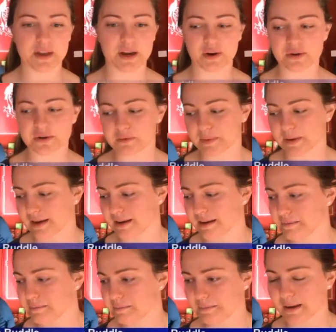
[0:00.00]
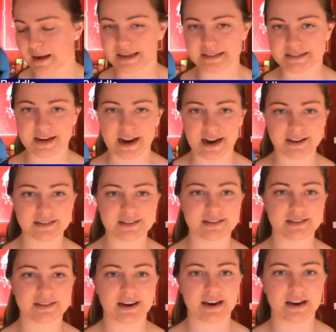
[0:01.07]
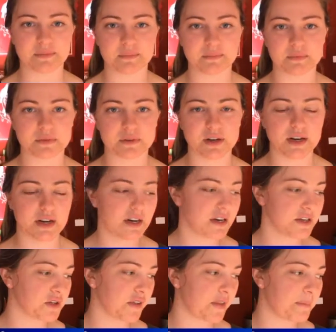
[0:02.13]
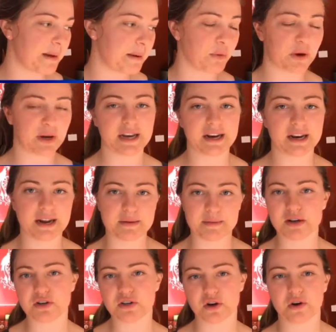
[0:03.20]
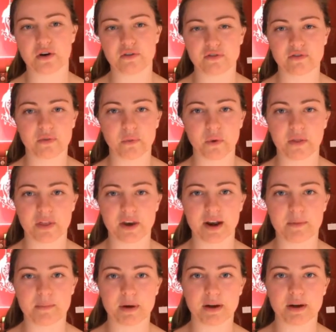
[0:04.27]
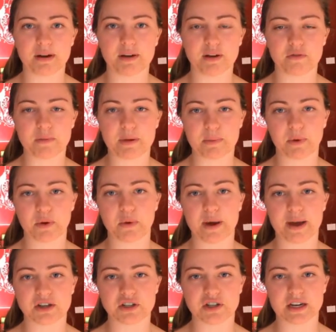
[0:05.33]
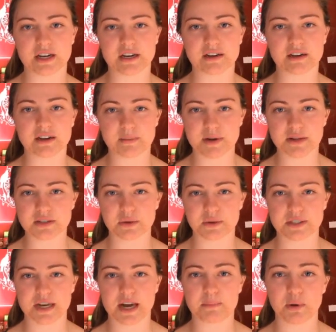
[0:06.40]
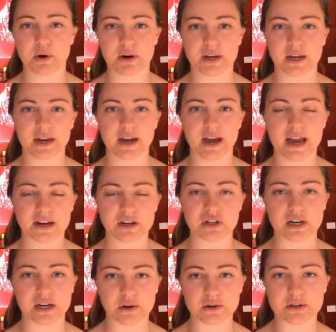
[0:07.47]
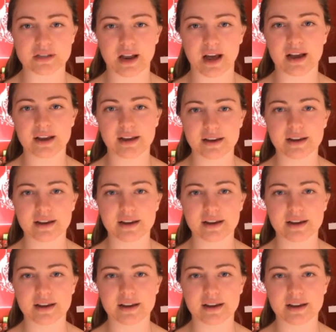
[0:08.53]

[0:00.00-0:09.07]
going to be placed out um, so that people can get an image of what the number of people who actually commit suicide per year actually looks like.